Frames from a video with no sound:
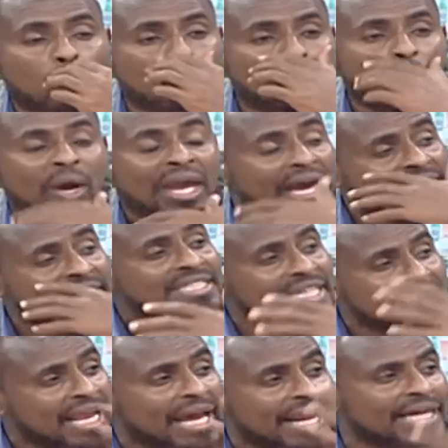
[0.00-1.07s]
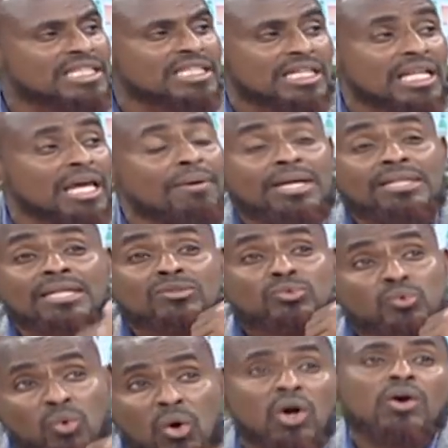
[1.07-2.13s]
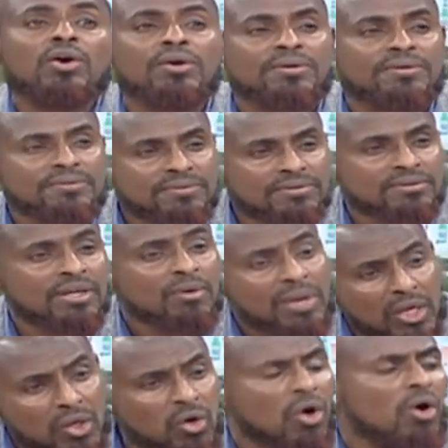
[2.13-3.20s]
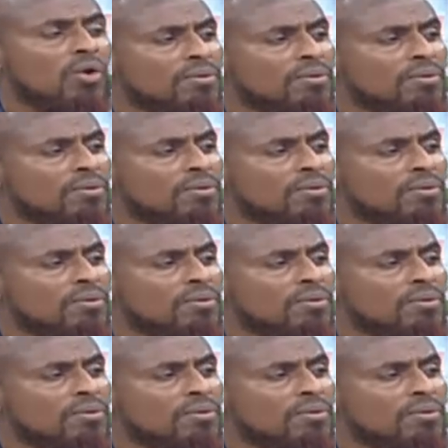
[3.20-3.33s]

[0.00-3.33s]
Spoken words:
where is the direction. They will just walk. They will go.